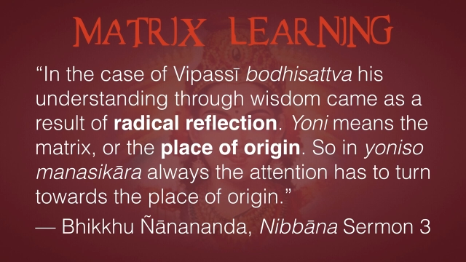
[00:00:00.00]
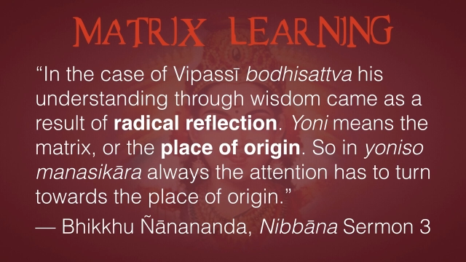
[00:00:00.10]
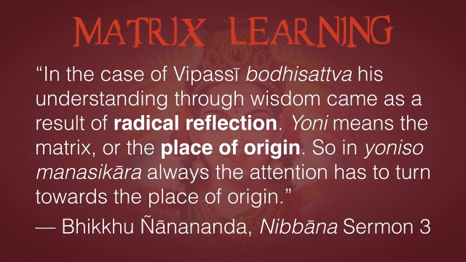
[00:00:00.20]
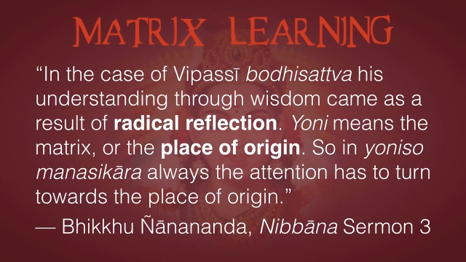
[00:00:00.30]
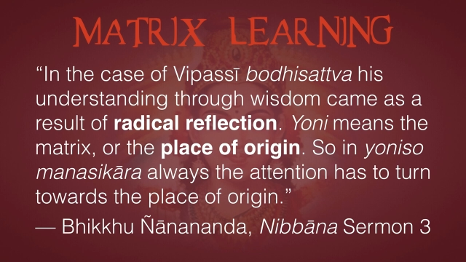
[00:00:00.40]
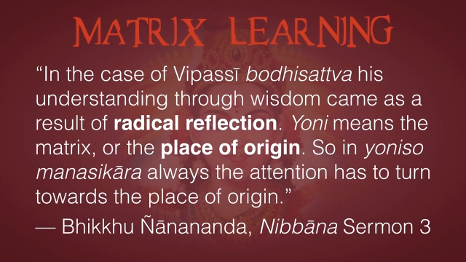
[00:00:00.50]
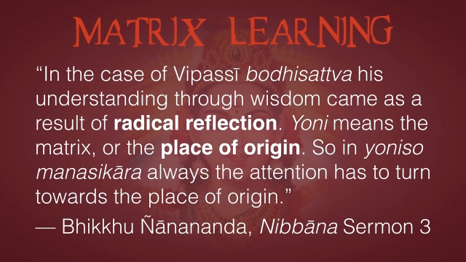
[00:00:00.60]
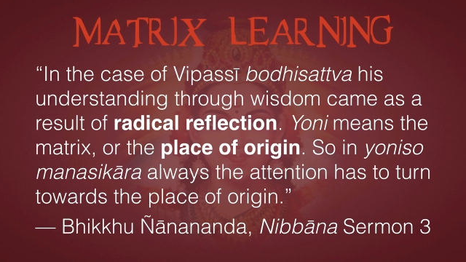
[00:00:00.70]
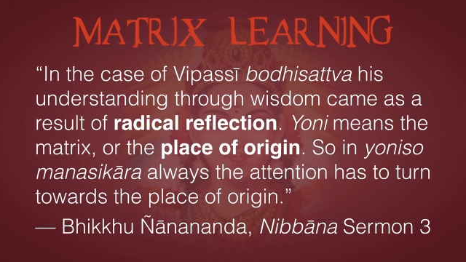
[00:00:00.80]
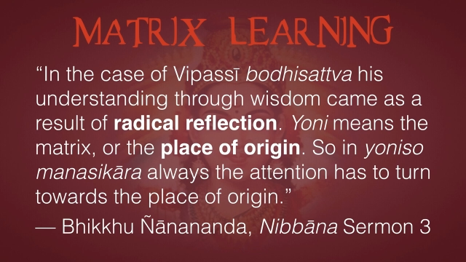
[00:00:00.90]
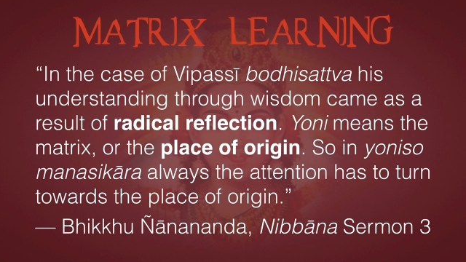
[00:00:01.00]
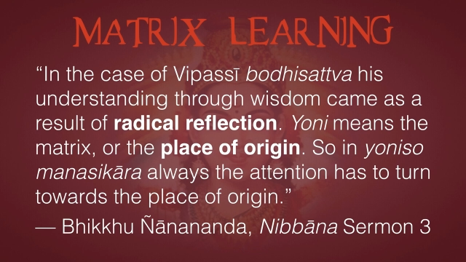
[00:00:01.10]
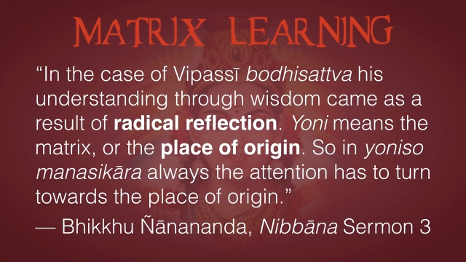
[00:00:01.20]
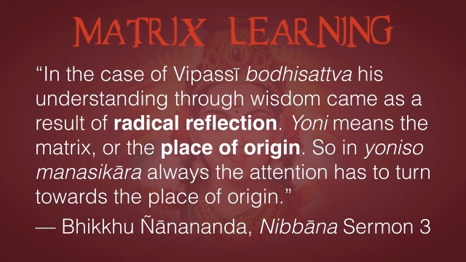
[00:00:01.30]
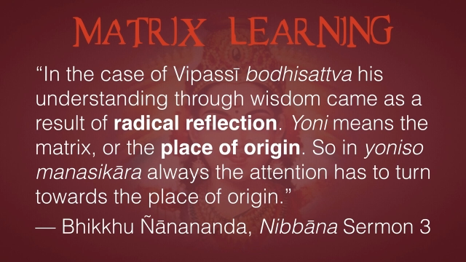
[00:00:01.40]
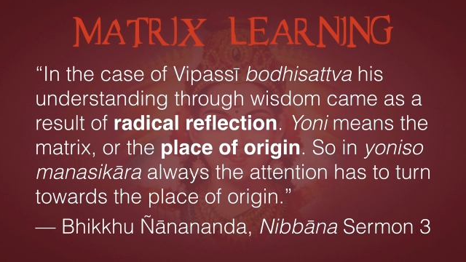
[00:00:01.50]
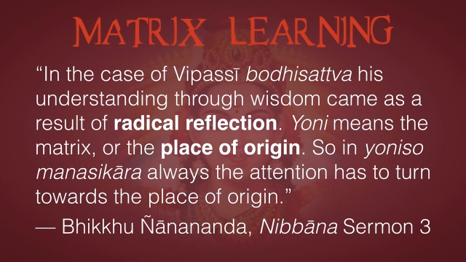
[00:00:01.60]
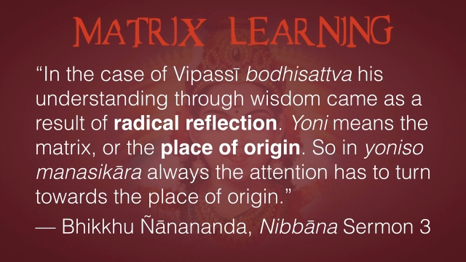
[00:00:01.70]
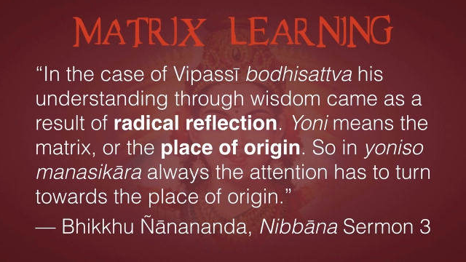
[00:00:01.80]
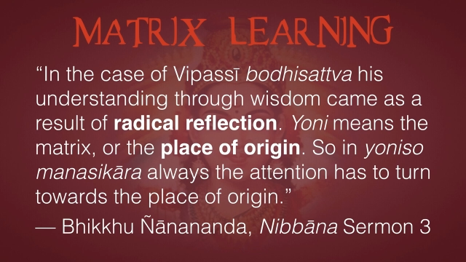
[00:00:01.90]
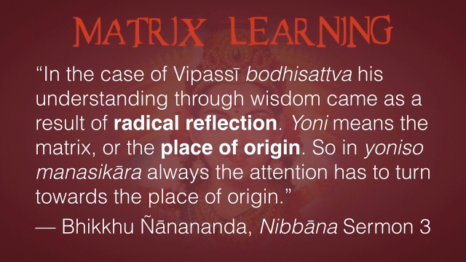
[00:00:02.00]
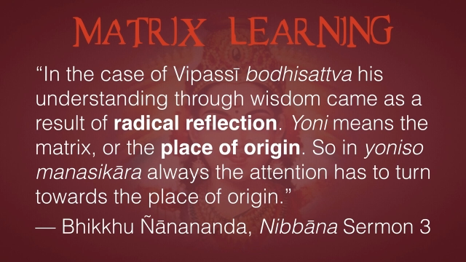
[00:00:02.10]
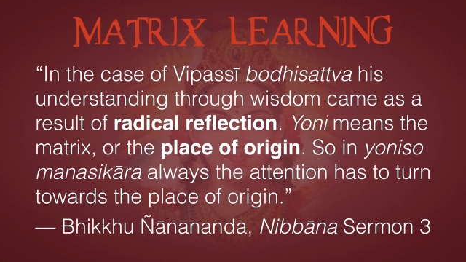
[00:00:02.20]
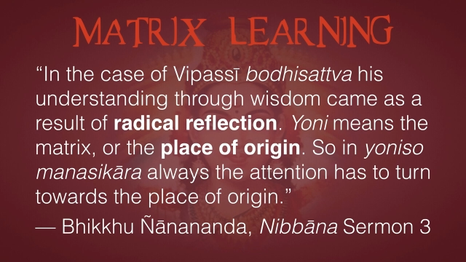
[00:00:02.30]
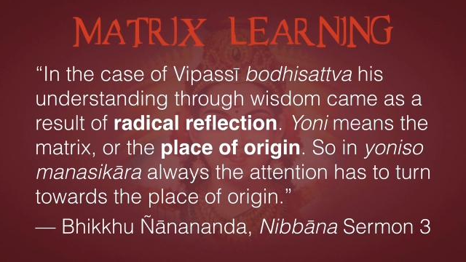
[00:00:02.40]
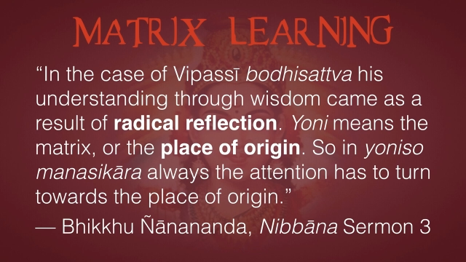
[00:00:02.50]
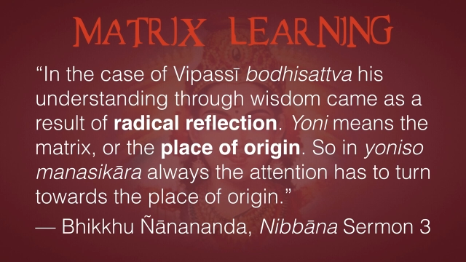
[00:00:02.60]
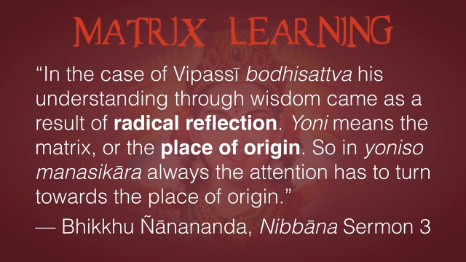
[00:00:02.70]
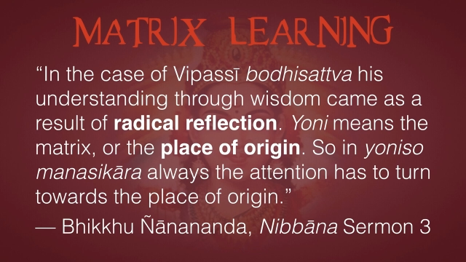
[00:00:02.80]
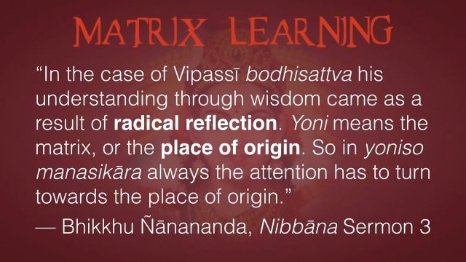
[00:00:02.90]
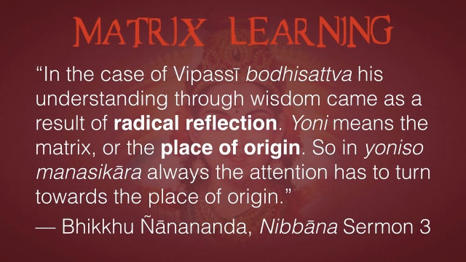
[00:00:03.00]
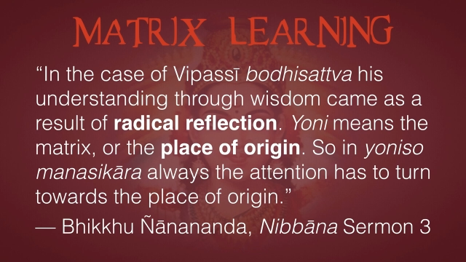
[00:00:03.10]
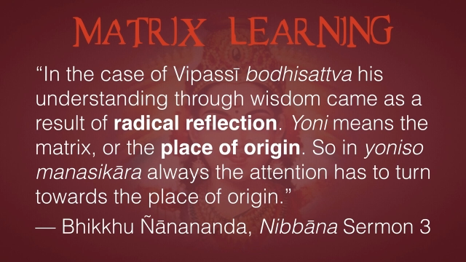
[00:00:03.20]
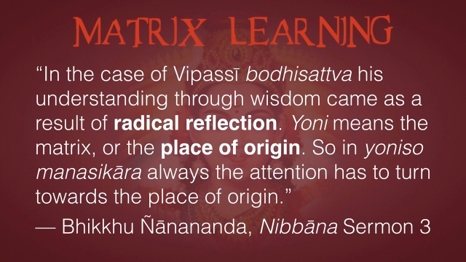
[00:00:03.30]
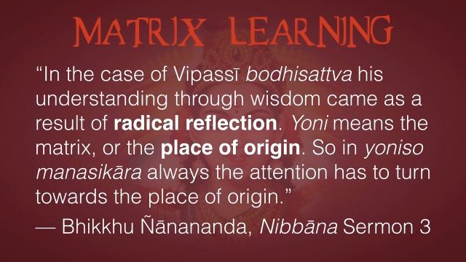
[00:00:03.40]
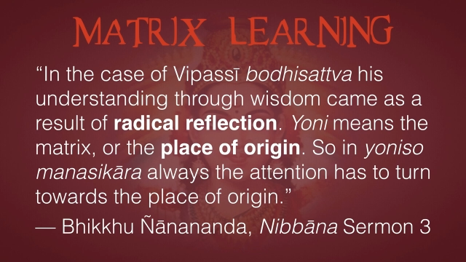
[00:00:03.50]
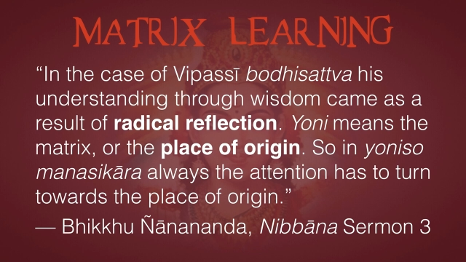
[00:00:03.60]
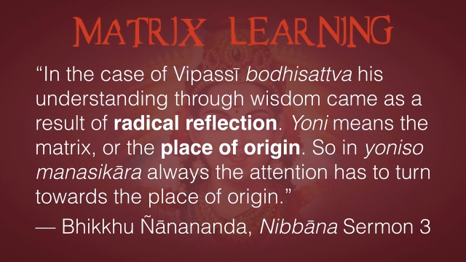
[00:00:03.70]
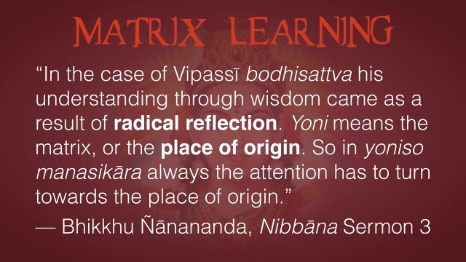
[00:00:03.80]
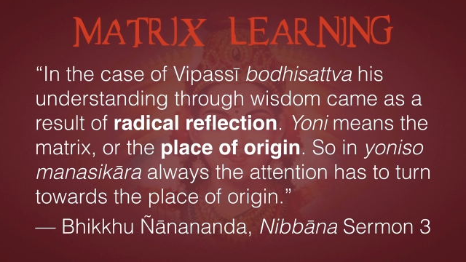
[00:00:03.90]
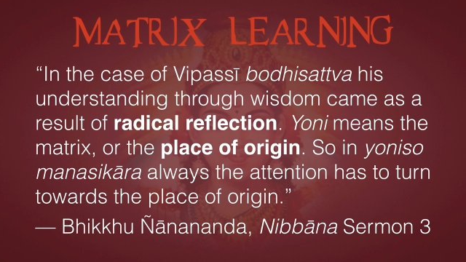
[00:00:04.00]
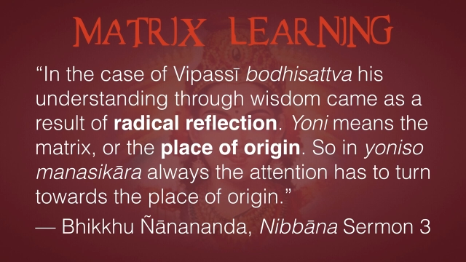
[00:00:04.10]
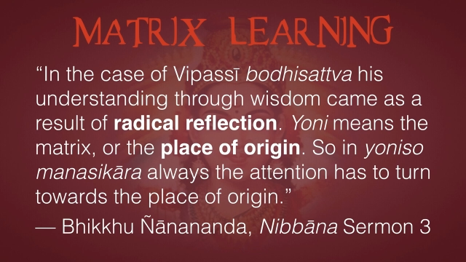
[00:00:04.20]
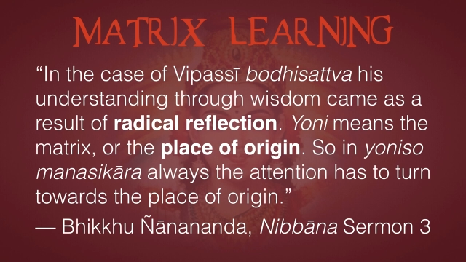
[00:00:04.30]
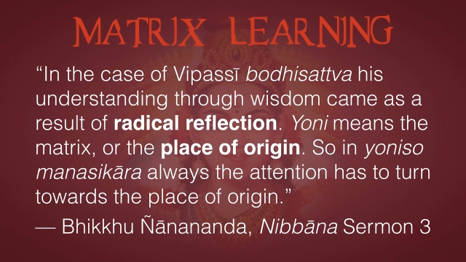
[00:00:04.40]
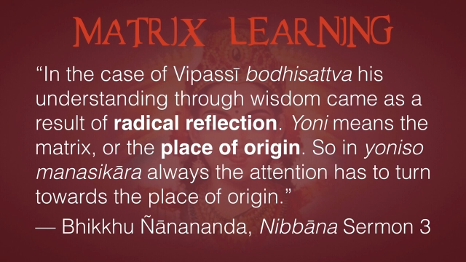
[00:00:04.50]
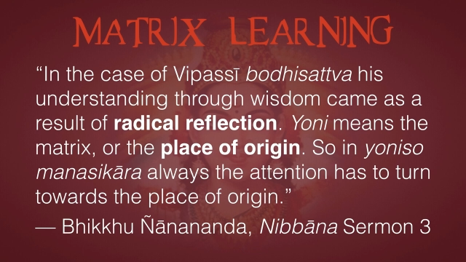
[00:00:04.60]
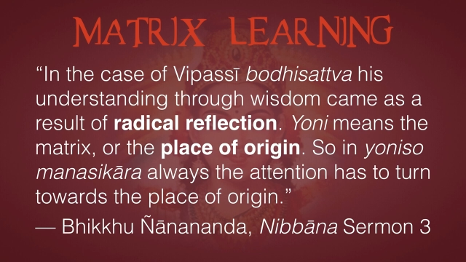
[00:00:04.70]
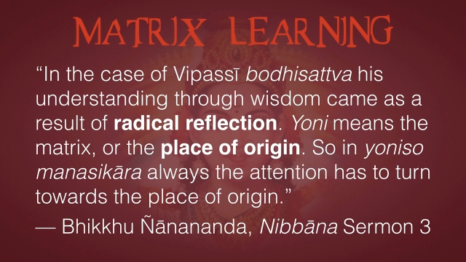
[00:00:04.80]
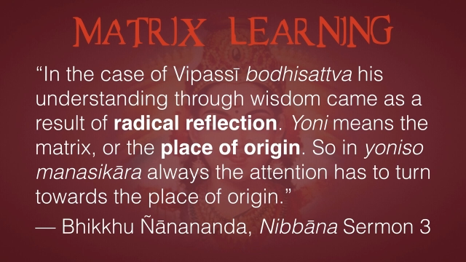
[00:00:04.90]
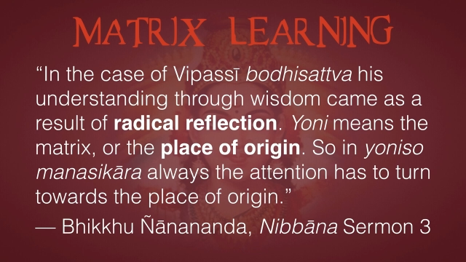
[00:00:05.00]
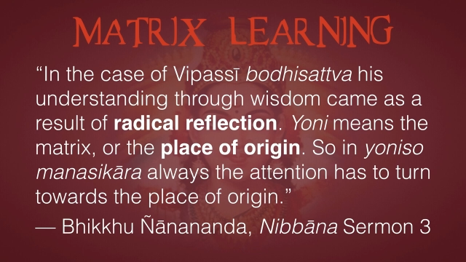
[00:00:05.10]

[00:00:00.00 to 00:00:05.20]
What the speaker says: No face is visible, so there are no lips to read.